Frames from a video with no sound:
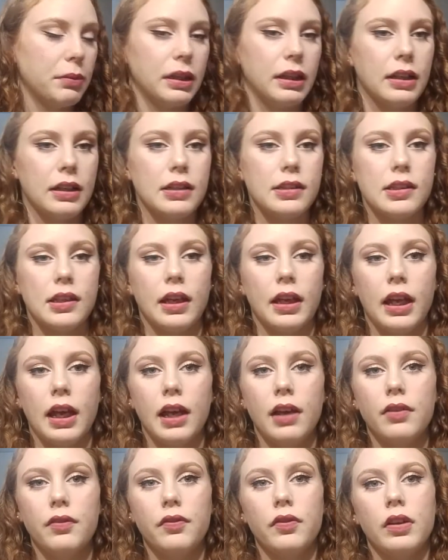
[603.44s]
because I
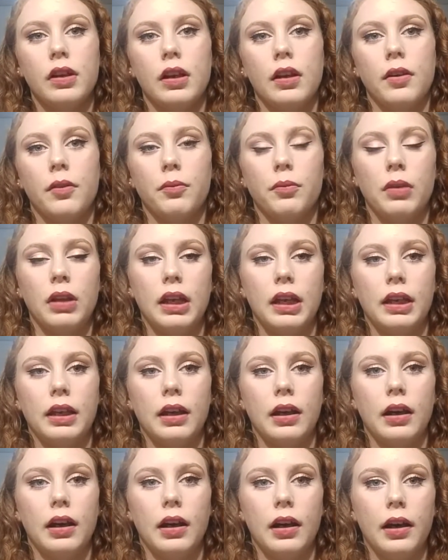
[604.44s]
have
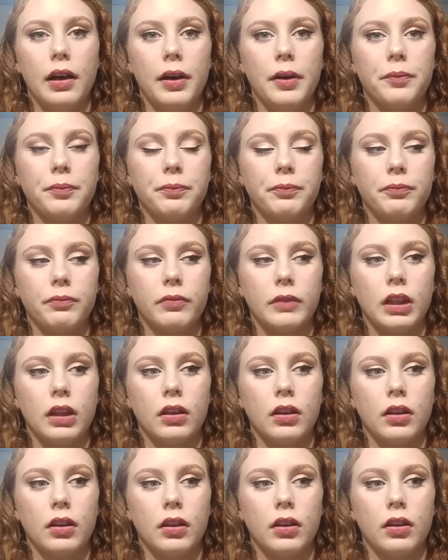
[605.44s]
like a
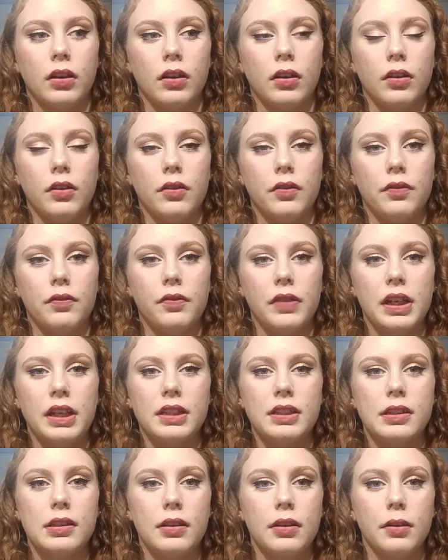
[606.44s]

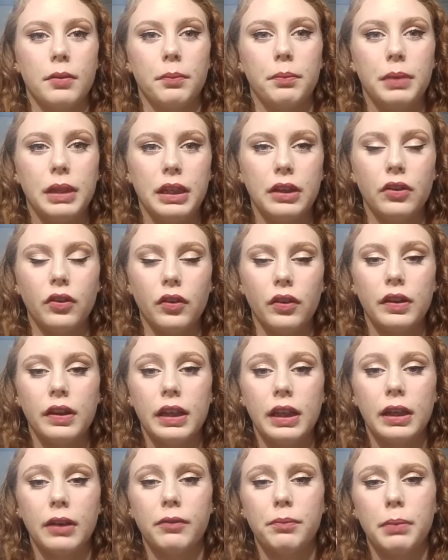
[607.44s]
face peel
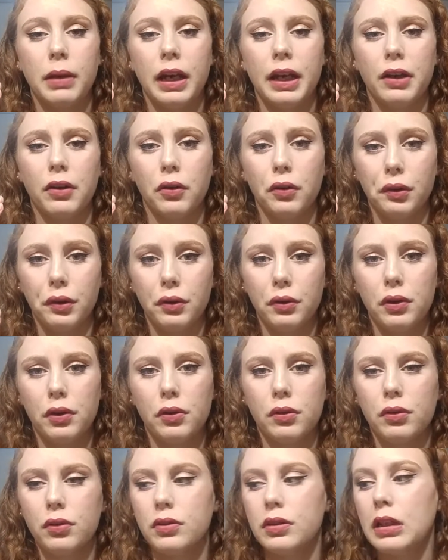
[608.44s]
thing by Oro
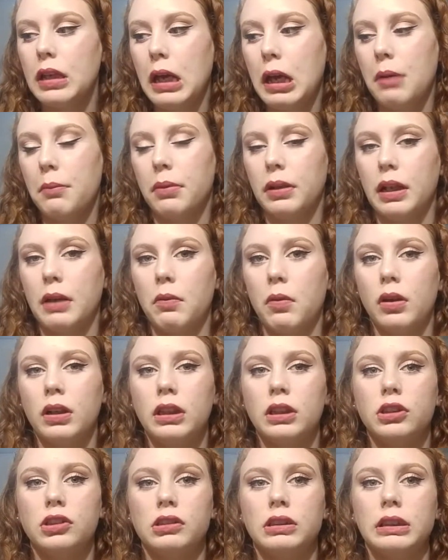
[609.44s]
Gold, but I
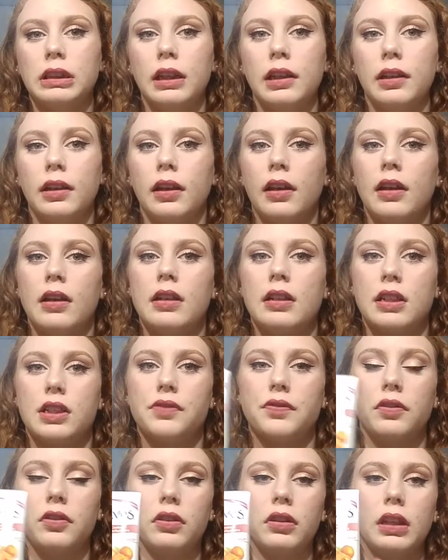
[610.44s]
wanted just like an
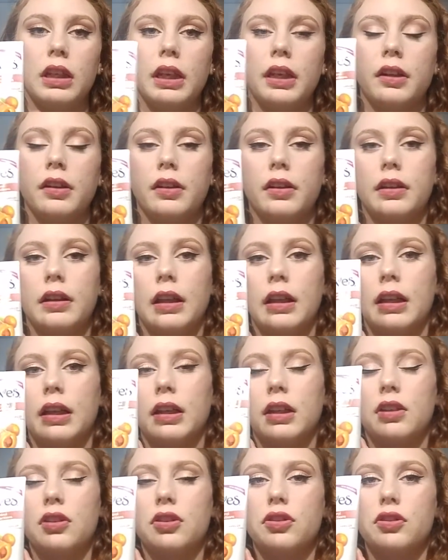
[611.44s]
exfoliator that
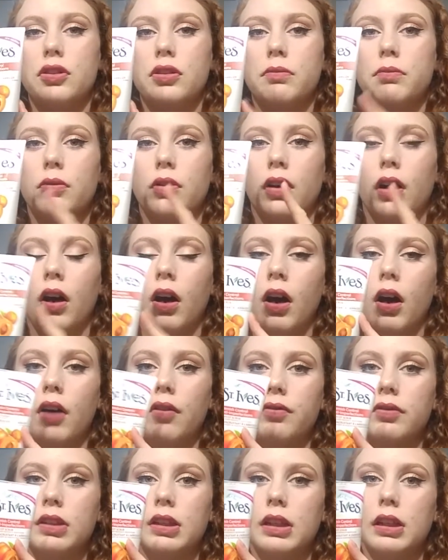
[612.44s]
I can use more
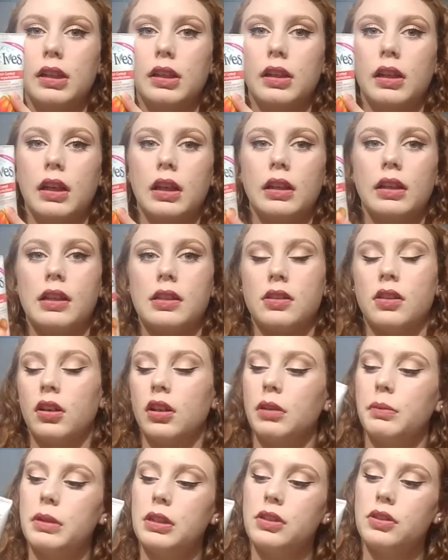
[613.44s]
often, that's
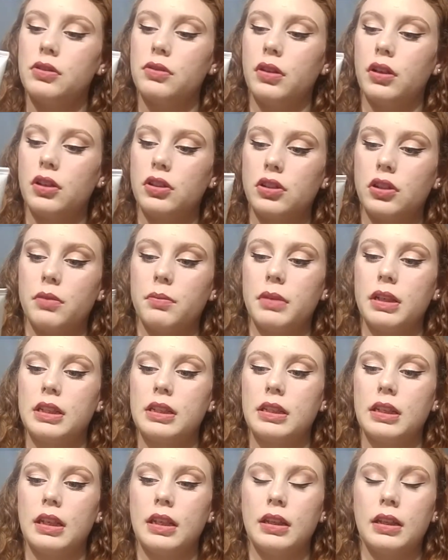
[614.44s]
not going to be too harsh on my
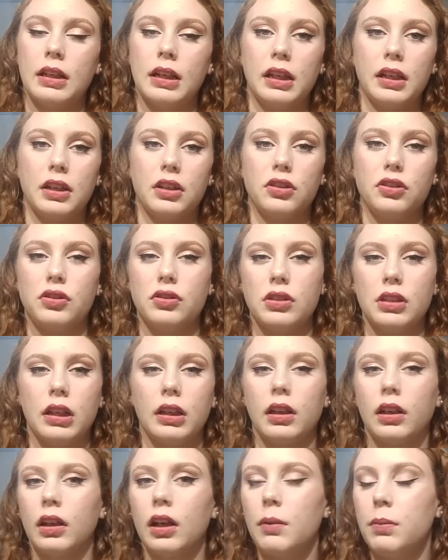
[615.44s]
skin, that I can use
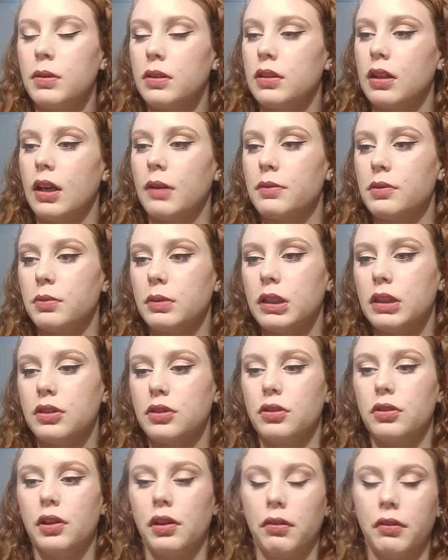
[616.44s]
like a couple times a week,
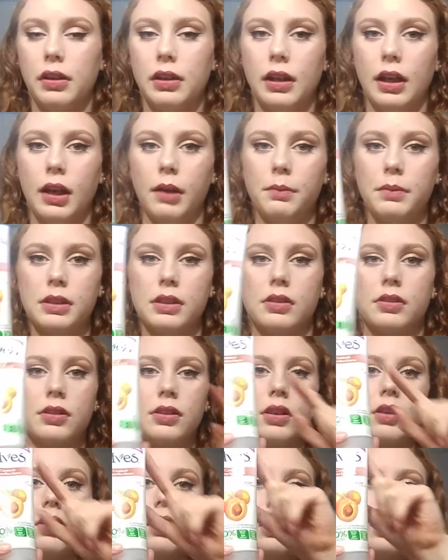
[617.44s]
2 to 3 times.
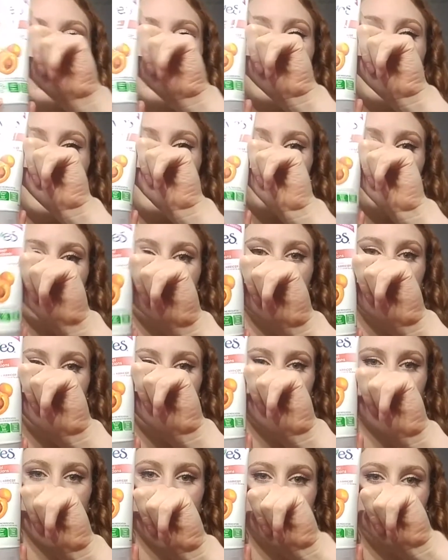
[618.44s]
So I've tried
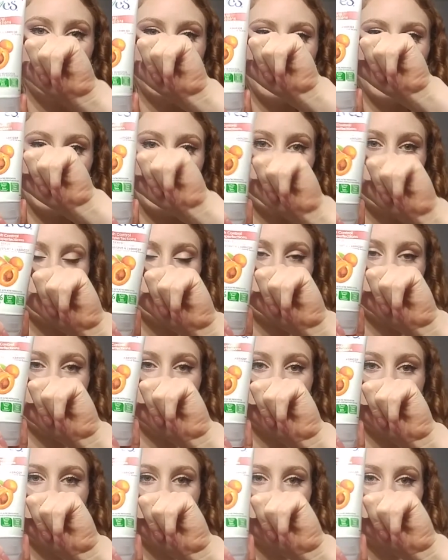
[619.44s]
this before and I liked it.
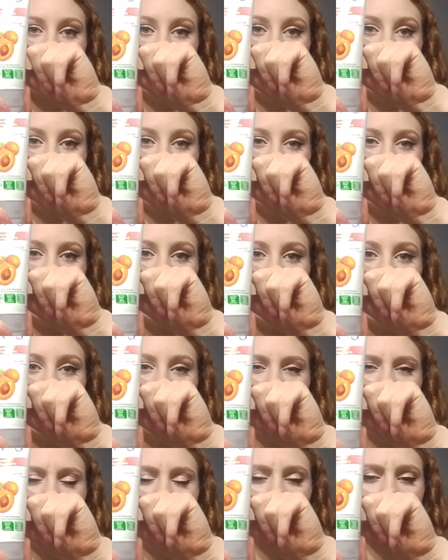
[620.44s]
It's the St.
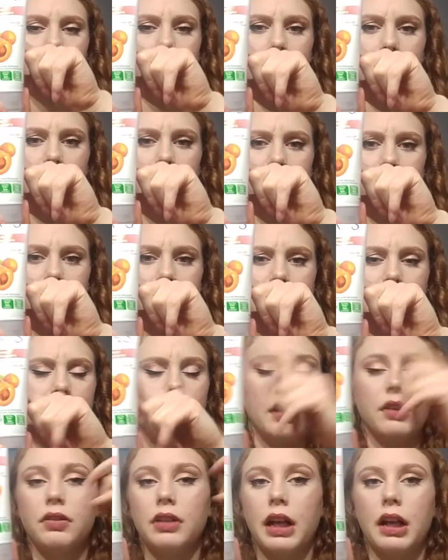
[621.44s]
Ives or Ivies,
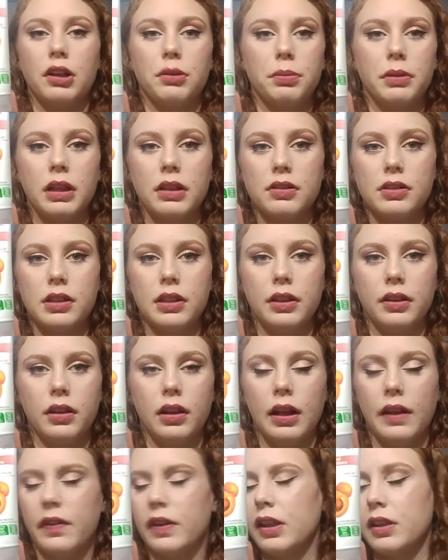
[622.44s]
I don't know how to pronounce it.
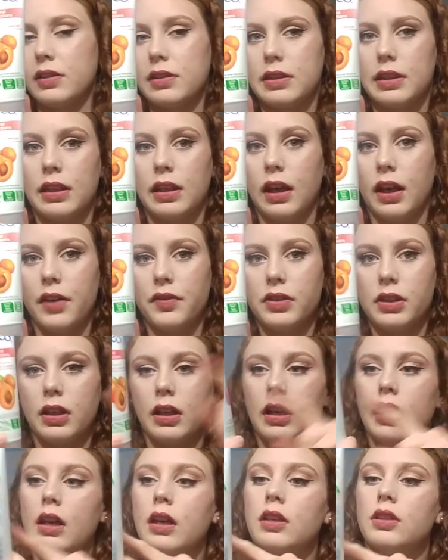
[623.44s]
I think it's St. Ives.
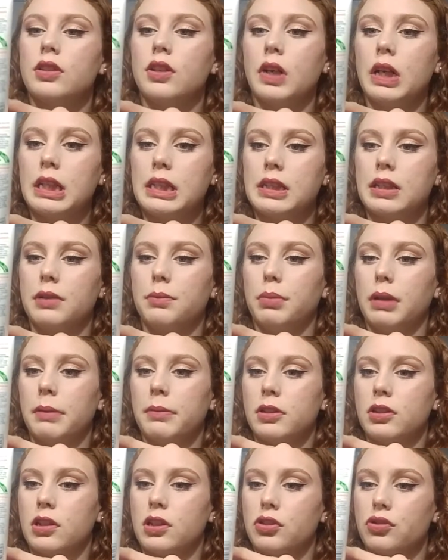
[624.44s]
So it's their
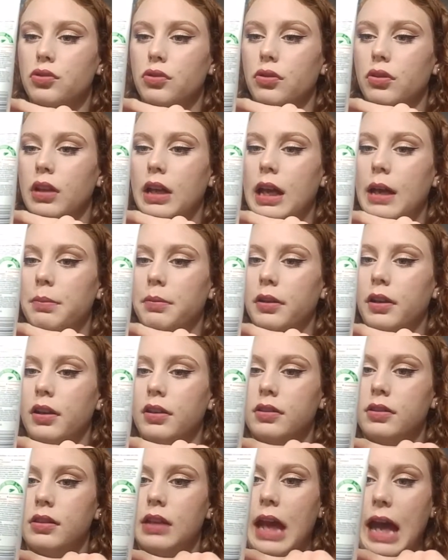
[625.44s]
Blemish Control
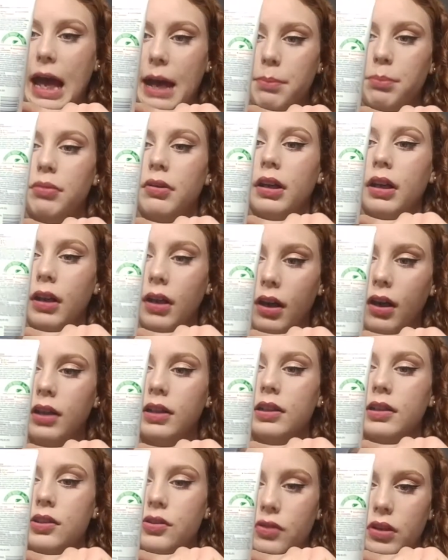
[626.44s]

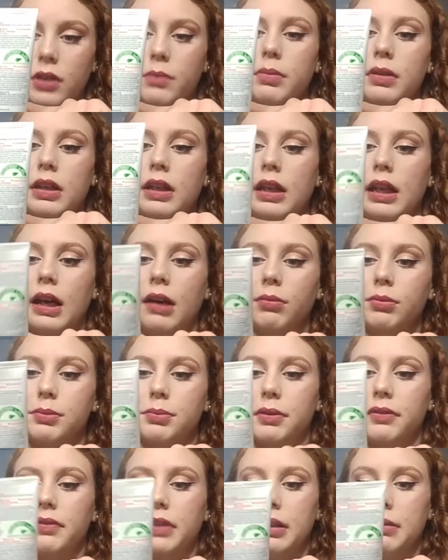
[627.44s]
Apricot Scrub. It
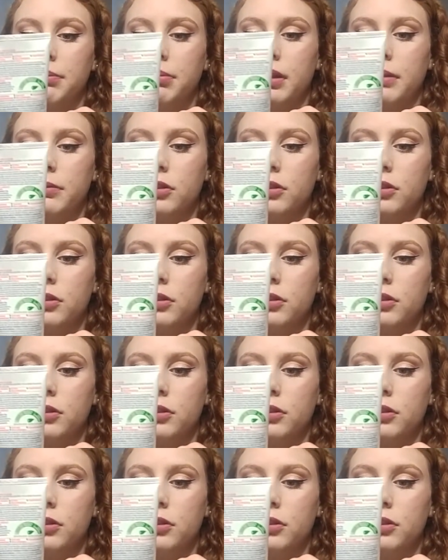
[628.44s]
helps prevent